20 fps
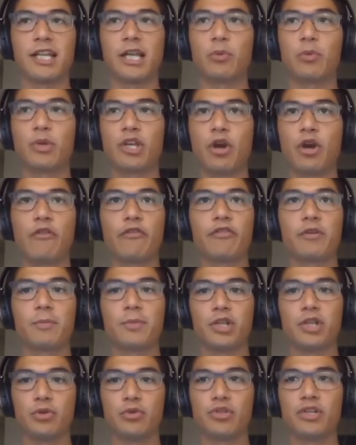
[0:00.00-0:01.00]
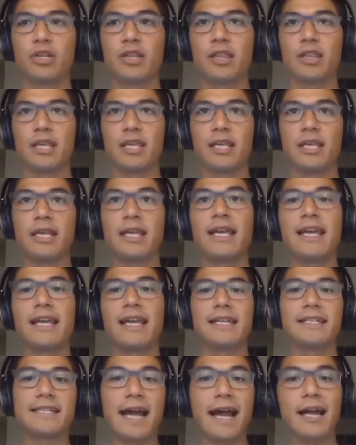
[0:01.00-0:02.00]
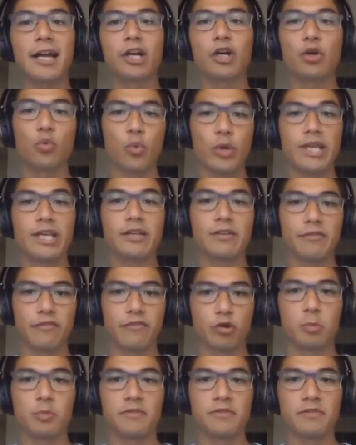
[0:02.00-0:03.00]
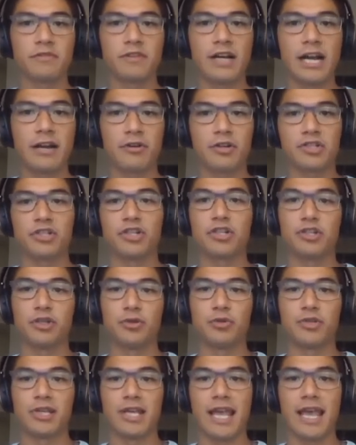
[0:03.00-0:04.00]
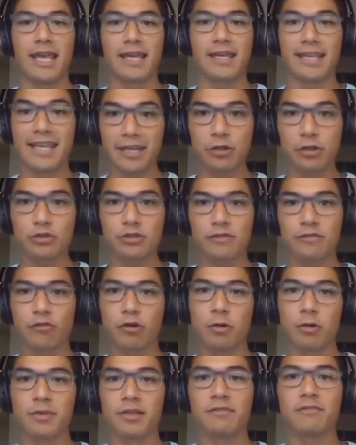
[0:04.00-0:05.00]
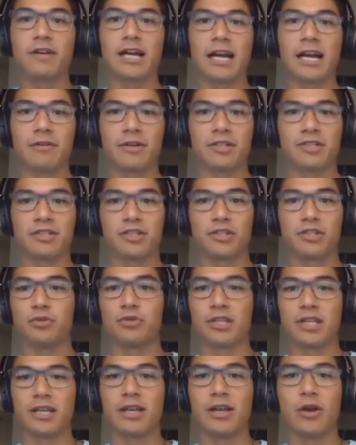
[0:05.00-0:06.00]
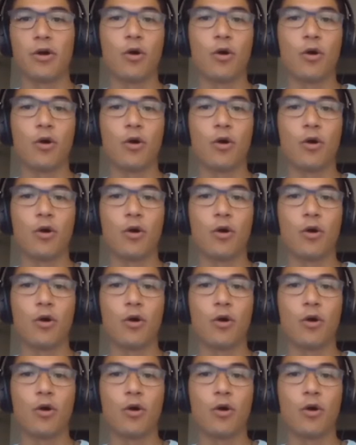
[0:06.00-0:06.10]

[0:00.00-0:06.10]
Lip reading: Like, we go from using the entire weakened form of a virus to using a killed form of the virus to using